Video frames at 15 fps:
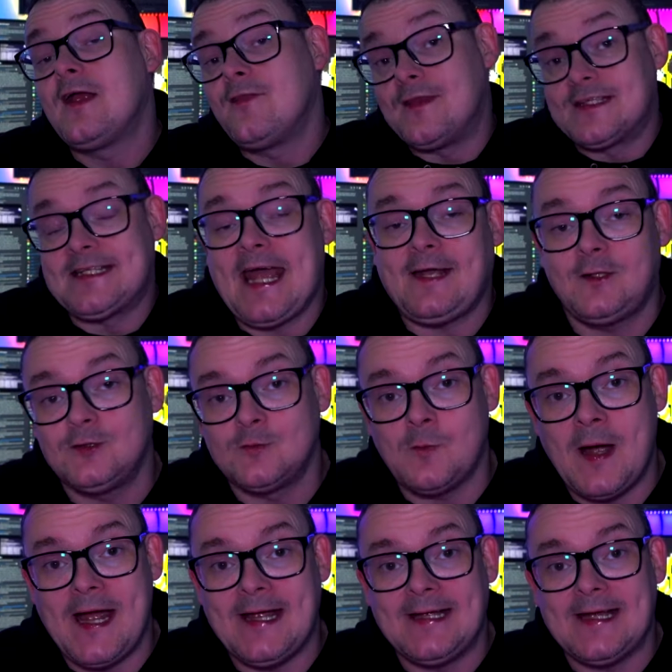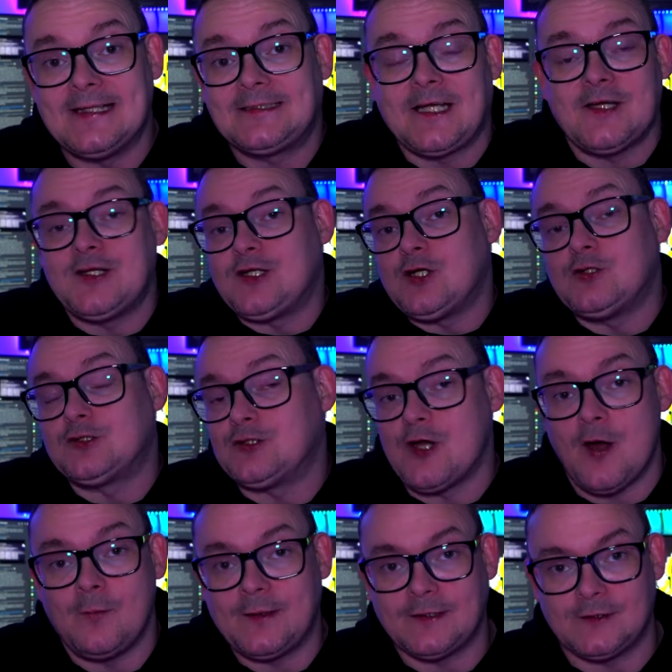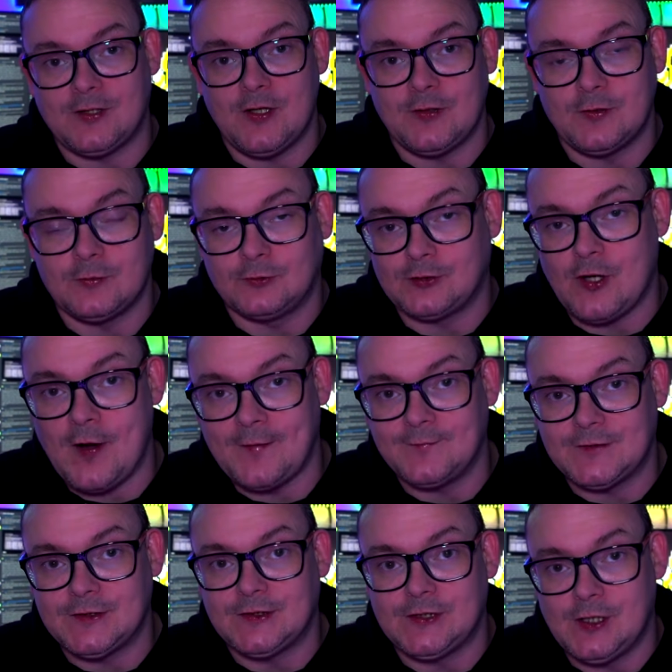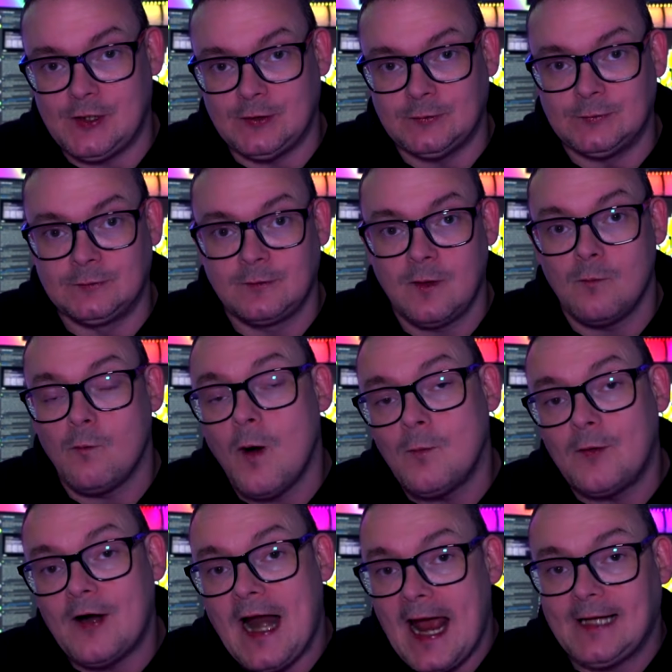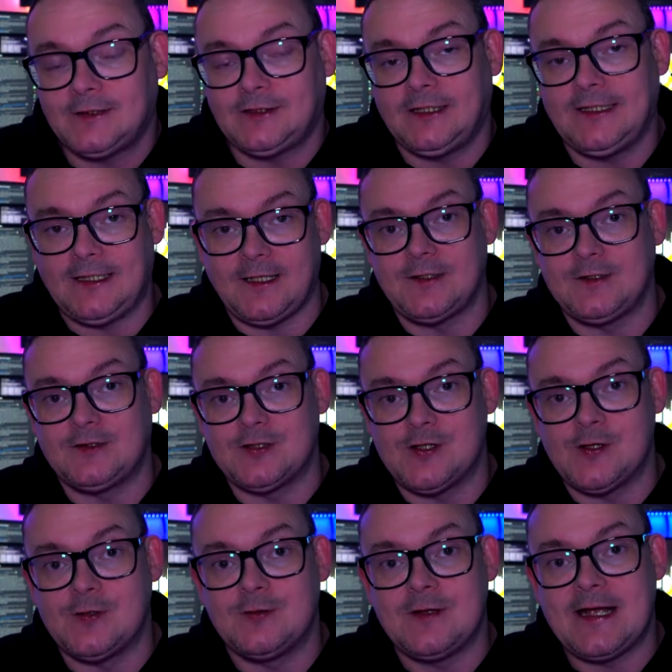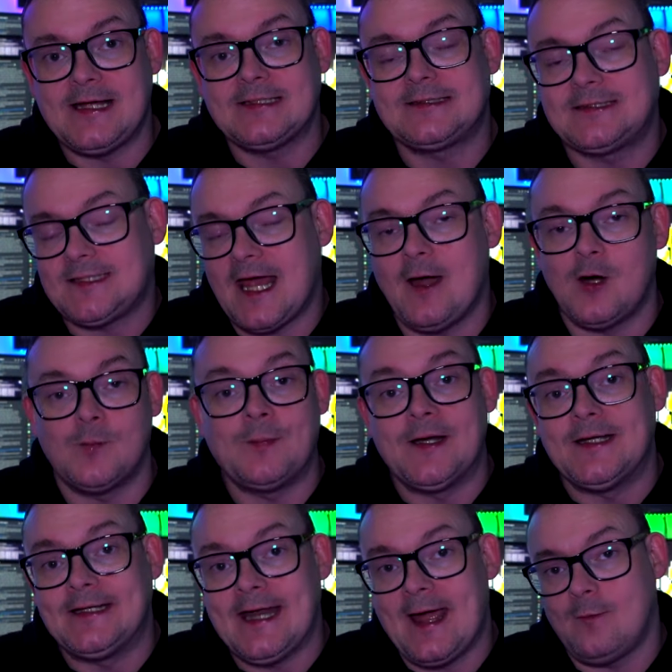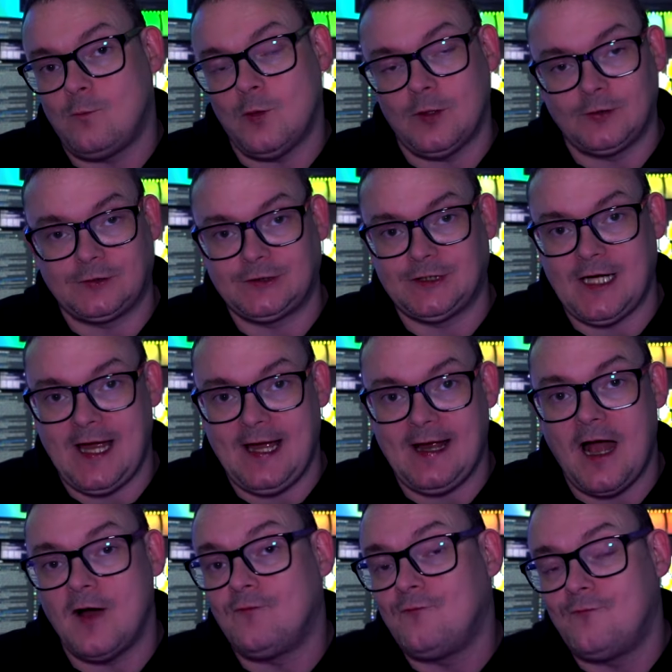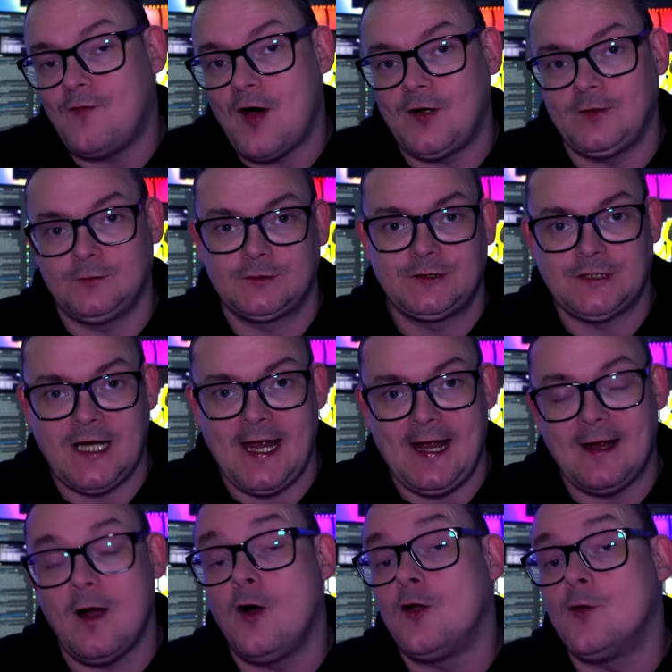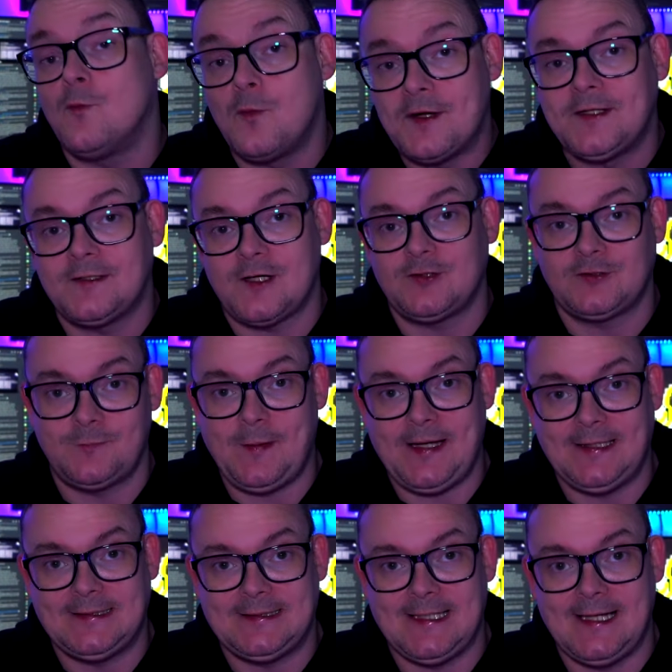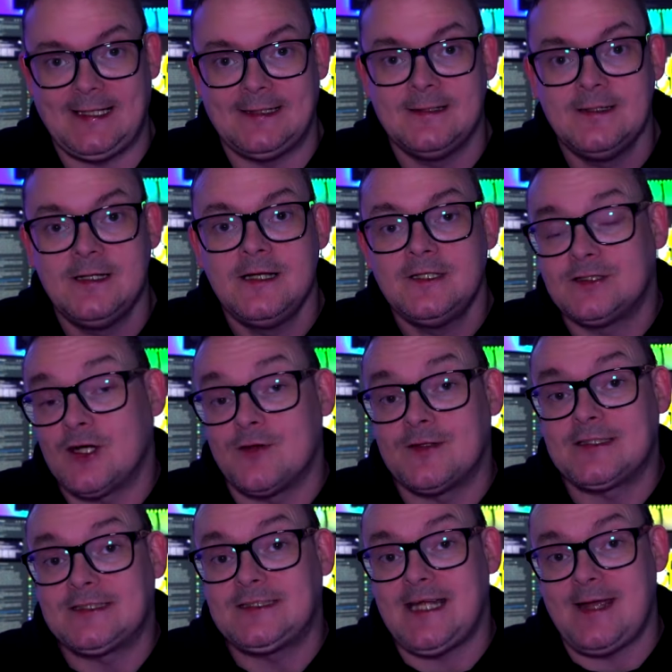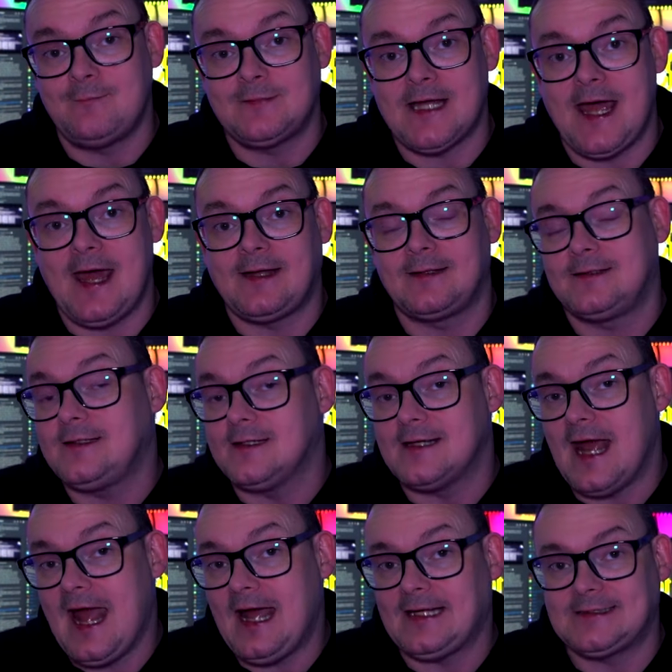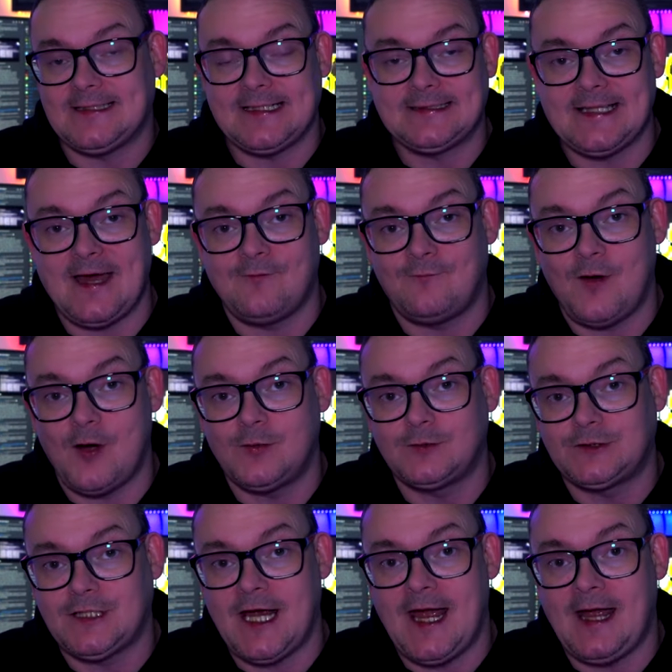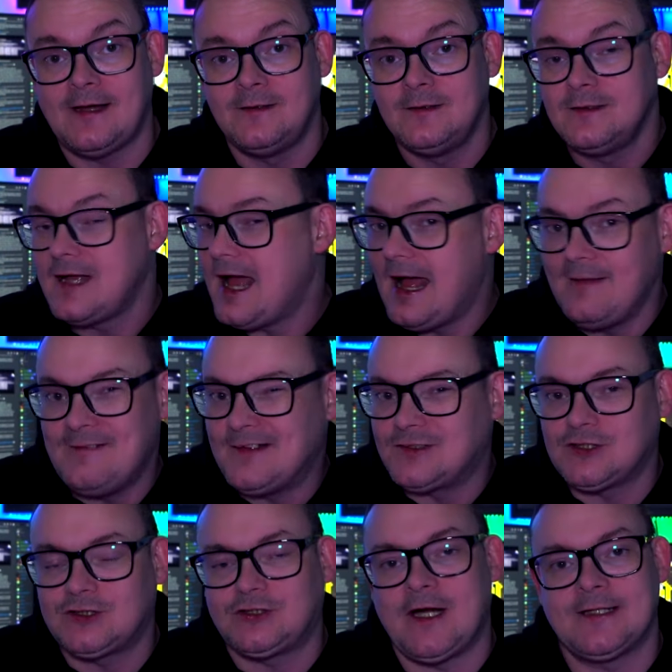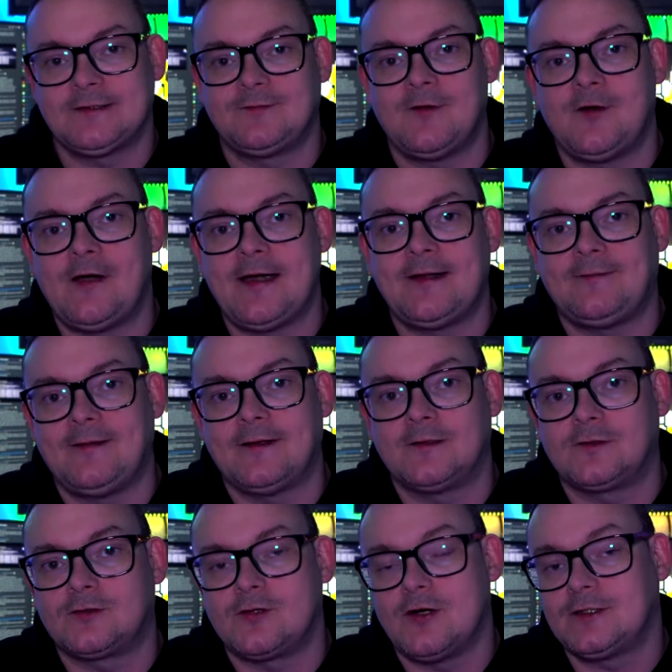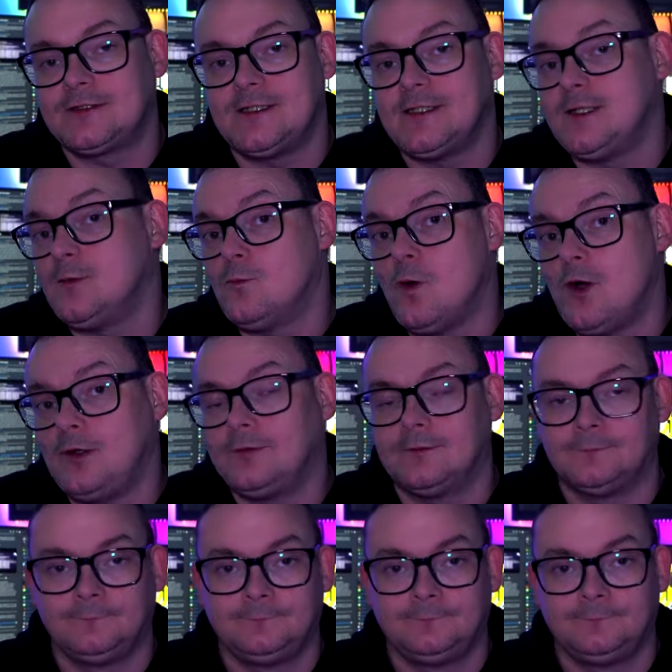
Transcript: The second way is going to use no external drives at all. What we're actually going to do is set up a network share, a file share on a Windows PC, so the Steam Deck can access that file share and then just transfer anything across that you want.